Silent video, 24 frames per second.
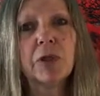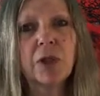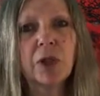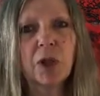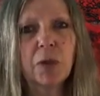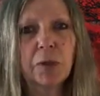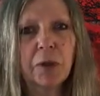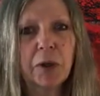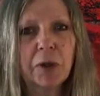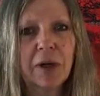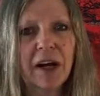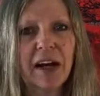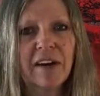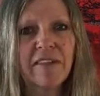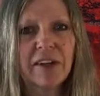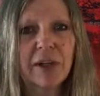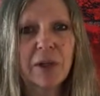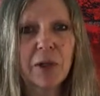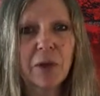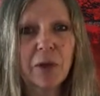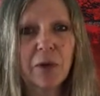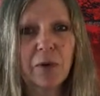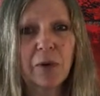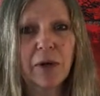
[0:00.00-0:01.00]

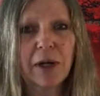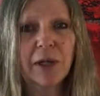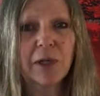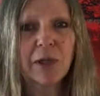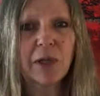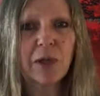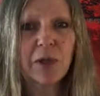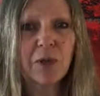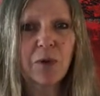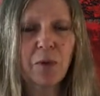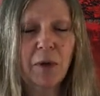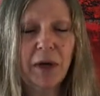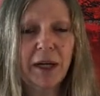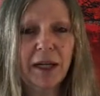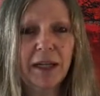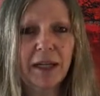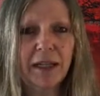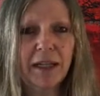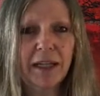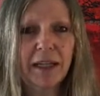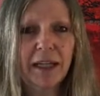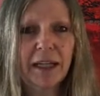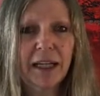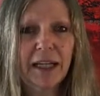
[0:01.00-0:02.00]
topographic stories as well.